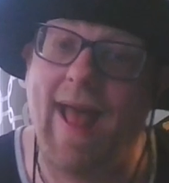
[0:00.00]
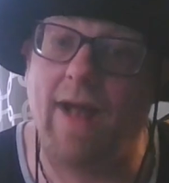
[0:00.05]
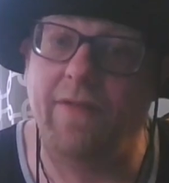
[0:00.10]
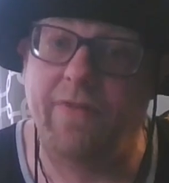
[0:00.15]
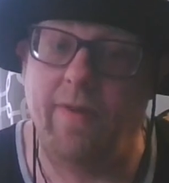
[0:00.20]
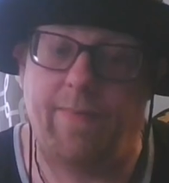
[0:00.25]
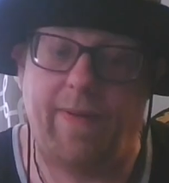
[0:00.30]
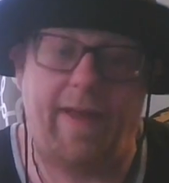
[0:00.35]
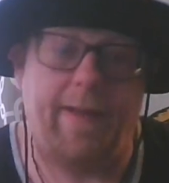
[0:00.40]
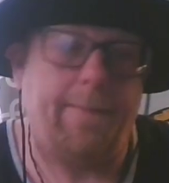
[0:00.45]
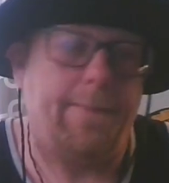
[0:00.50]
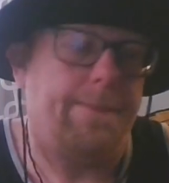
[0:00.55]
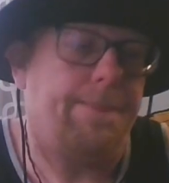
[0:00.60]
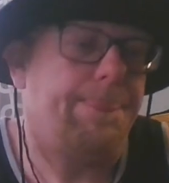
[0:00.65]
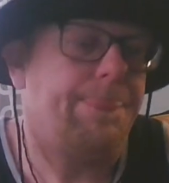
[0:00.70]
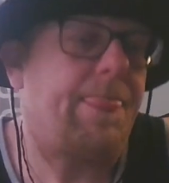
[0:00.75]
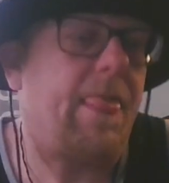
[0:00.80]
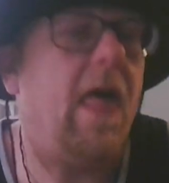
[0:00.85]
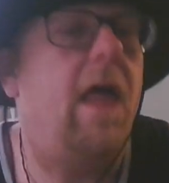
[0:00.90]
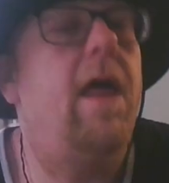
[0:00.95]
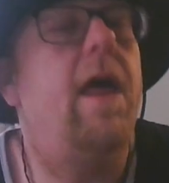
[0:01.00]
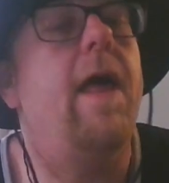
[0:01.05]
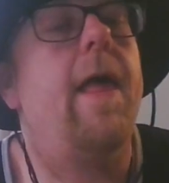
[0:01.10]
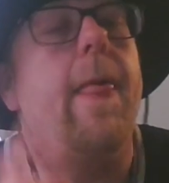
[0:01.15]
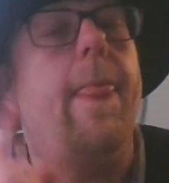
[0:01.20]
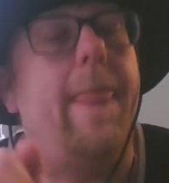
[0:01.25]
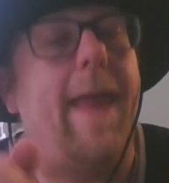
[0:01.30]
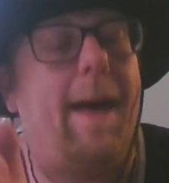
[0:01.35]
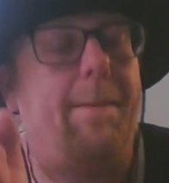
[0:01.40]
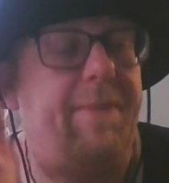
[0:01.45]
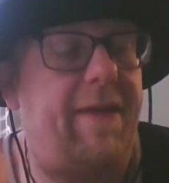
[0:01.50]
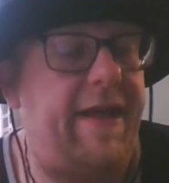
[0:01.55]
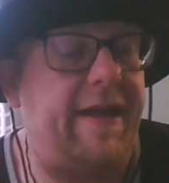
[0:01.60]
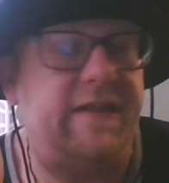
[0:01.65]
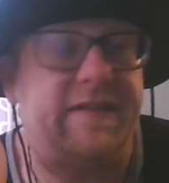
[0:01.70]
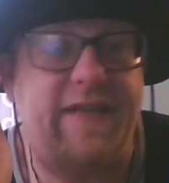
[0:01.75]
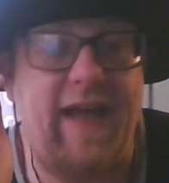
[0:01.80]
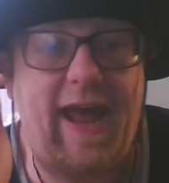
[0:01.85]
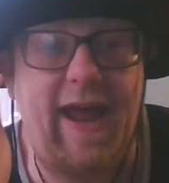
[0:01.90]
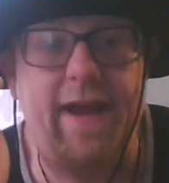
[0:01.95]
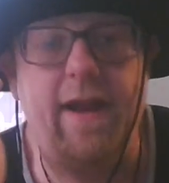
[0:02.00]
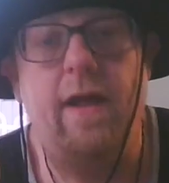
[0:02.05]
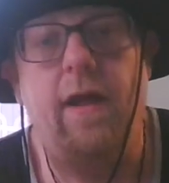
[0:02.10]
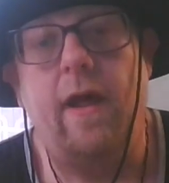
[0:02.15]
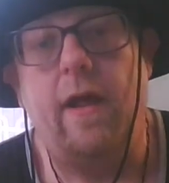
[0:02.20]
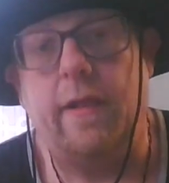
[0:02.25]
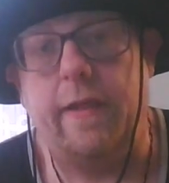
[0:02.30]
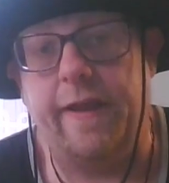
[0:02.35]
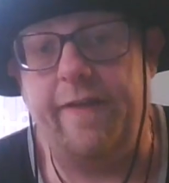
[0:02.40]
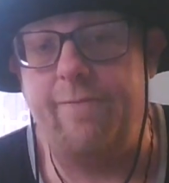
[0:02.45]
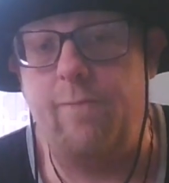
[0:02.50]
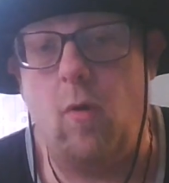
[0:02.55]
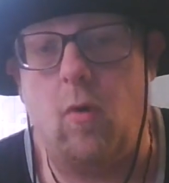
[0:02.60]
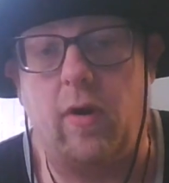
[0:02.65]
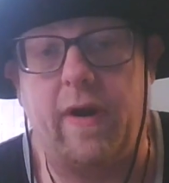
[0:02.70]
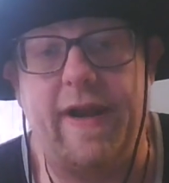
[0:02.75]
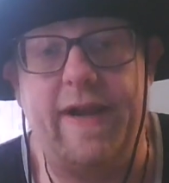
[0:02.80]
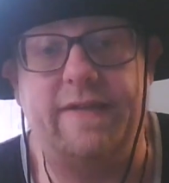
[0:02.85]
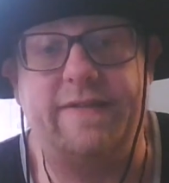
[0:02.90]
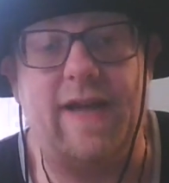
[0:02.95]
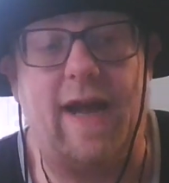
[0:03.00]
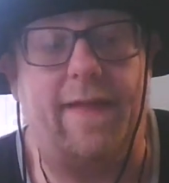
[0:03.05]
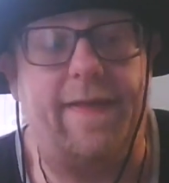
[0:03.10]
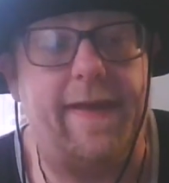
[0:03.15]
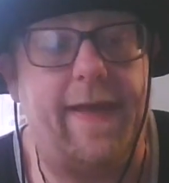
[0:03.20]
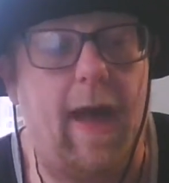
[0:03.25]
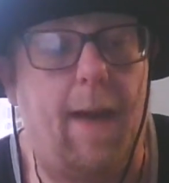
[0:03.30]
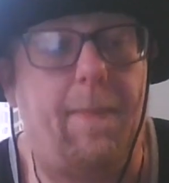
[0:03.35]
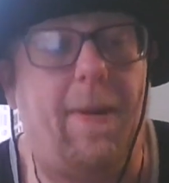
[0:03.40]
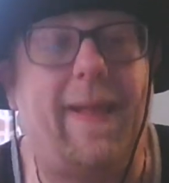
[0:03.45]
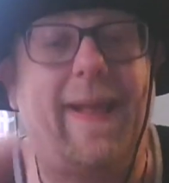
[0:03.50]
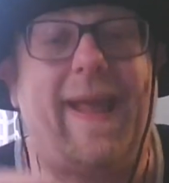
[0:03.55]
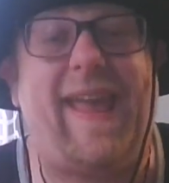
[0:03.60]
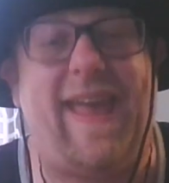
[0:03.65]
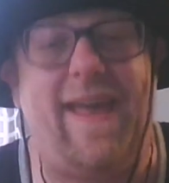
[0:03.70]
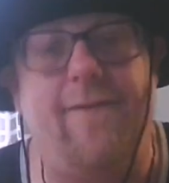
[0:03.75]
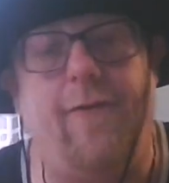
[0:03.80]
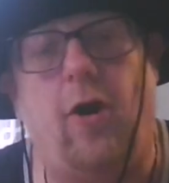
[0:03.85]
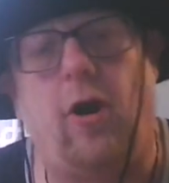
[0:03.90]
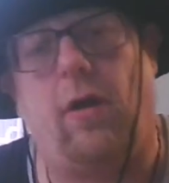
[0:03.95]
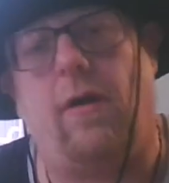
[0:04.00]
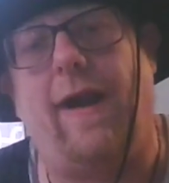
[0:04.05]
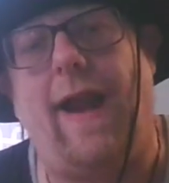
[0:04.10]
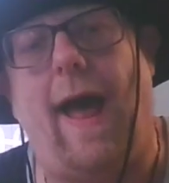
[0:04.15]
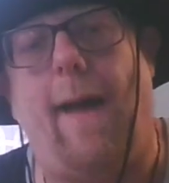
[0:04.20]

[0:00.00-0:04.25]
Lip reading: out to be. That being said, Liv Morgan is on the up. Give her an